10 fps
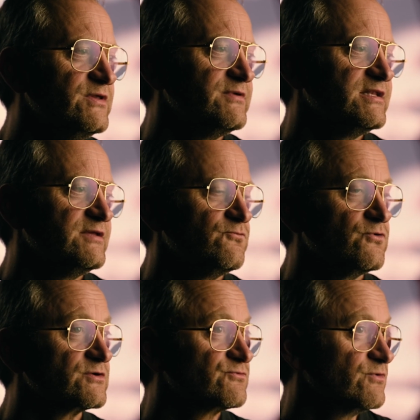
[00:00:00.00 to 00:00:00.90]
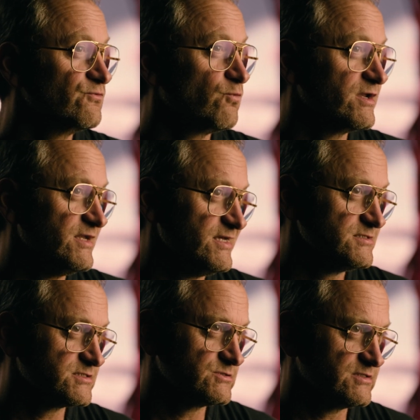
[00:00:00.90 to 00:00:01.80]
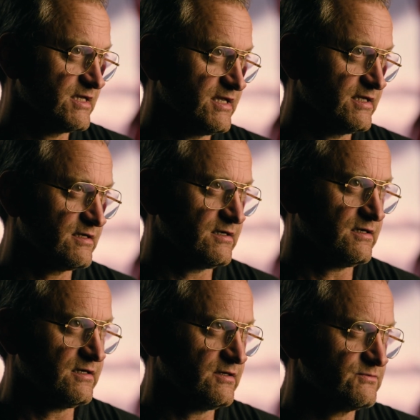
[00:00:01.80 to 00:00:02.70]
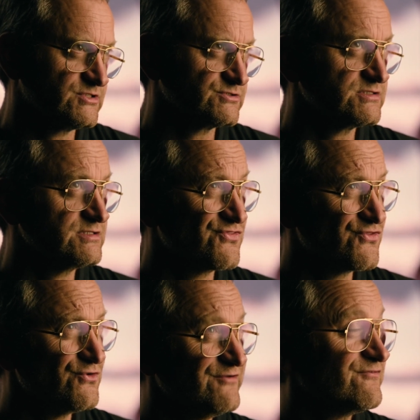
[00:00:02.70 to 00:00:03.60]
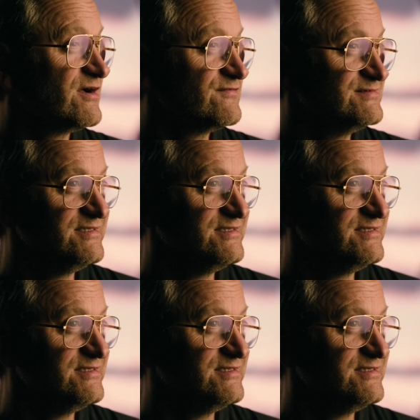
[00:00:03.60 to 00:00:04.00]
We really worked with one lens today, uh, which was the 35